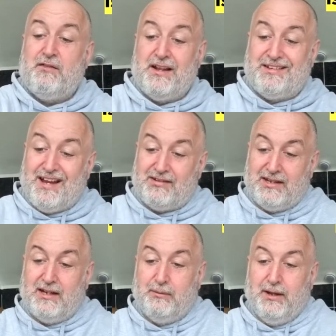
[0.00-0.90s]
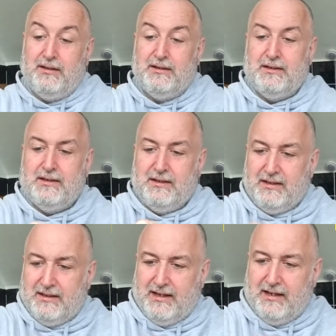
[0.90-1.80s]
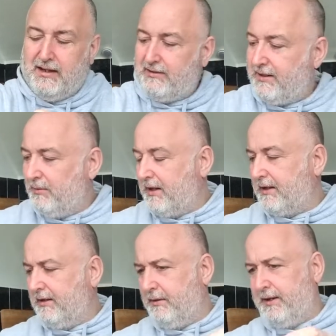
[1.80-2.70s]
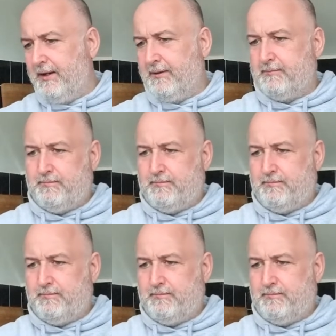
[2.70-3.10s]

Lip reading: fantastically well. Let's see what I can do here.